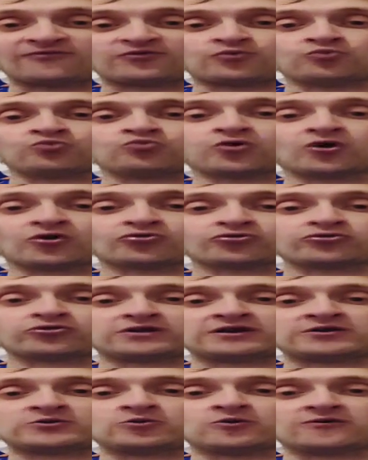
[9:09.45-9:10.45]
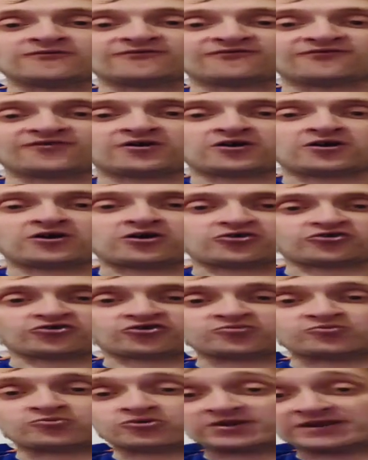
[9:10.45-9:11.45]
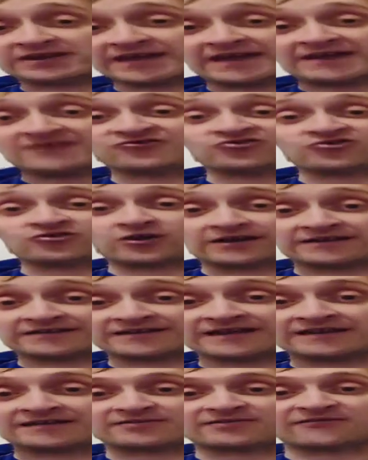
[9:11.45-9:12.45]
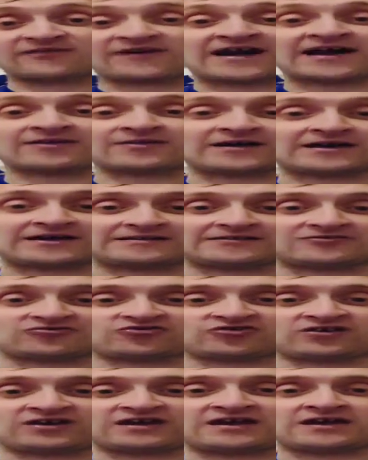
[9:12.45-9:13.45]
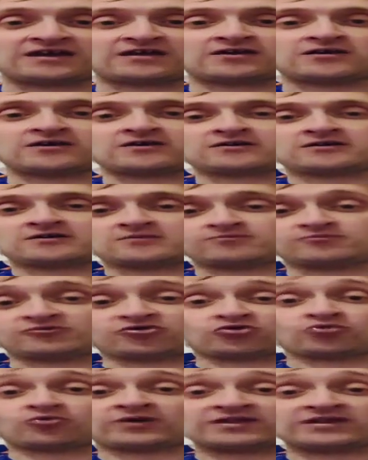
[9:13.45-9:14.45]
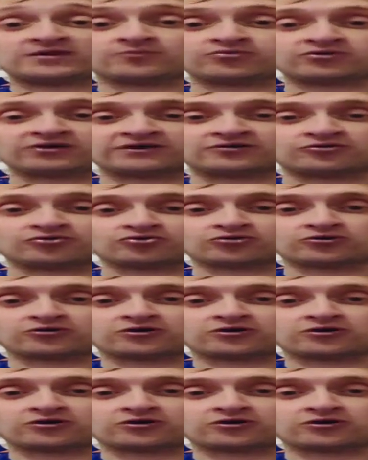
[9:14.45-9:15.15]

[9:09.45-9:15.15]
There wasn't enough communication, again, as I've highlighted this year, between the players.